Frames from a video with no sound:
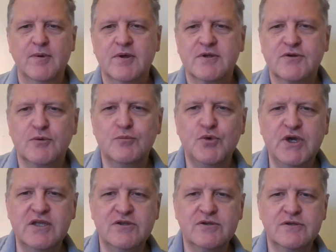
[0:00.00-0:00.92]
so
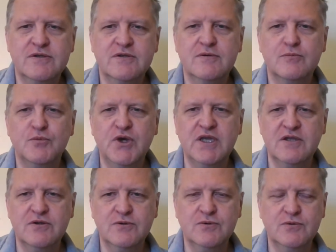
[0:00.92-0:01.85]

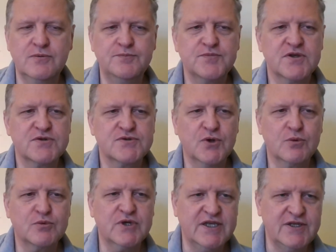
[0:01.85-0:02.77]
muito
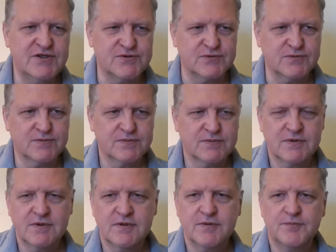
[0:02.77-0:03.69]
sobre isso,
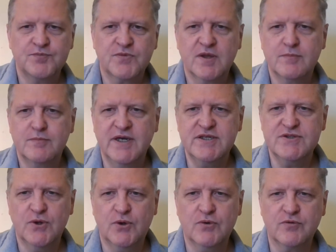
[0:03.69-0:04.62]

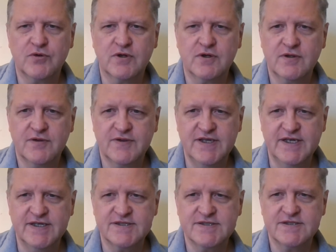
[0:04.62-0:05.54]
much over
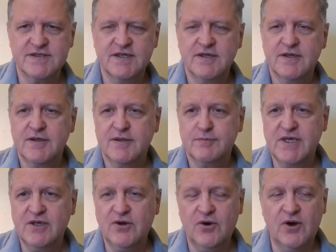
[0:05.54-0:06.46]
this,
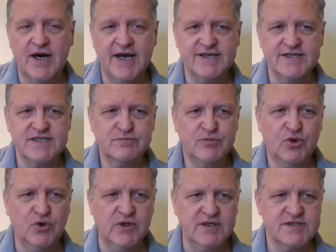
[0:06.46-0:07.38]
because,
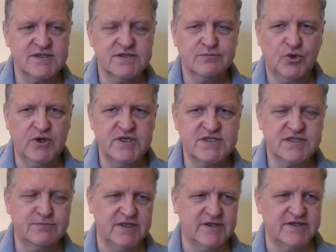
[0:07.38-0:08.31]
pois
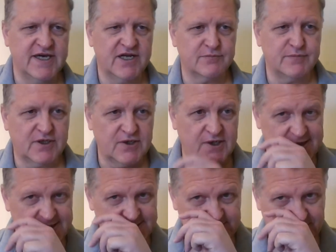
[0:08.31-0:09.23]
means then or
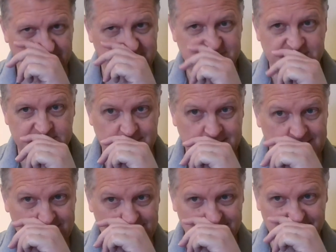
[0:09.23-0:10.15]
because, excuse me,